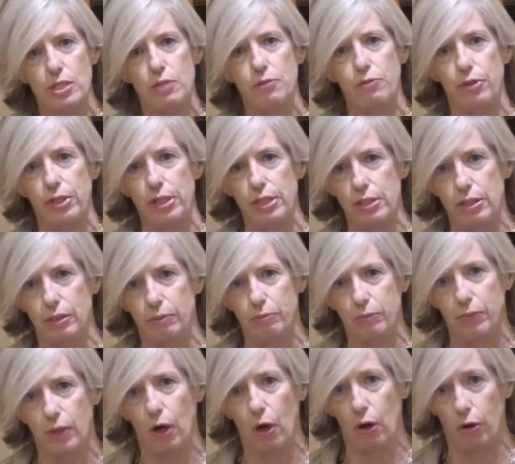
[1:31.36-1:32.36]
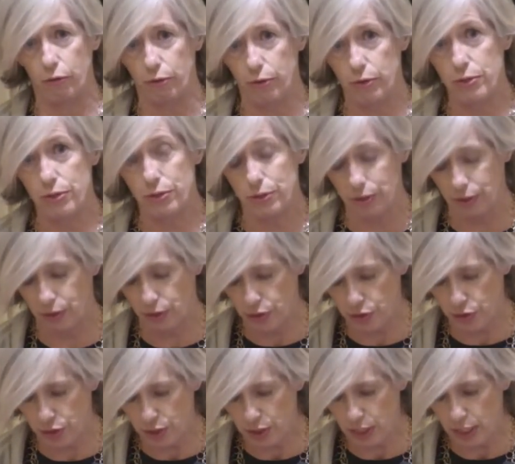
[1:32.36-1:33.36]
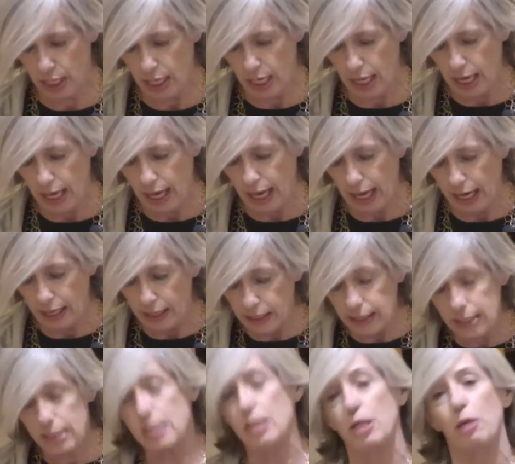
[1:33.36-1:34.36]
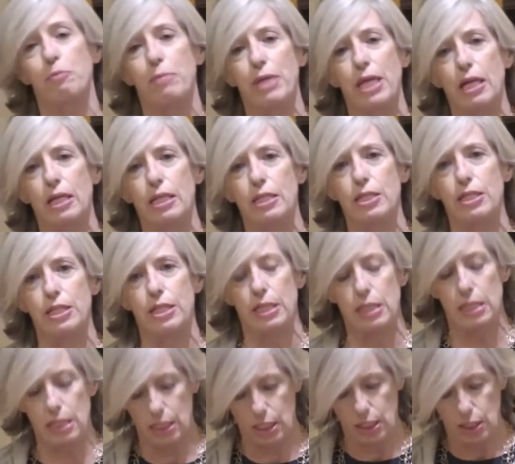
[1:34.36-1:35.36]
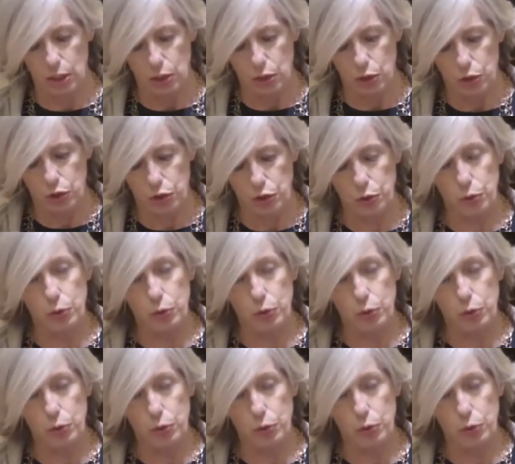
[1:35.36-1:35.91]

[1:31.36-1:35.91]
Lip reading: freedom of research and its ability to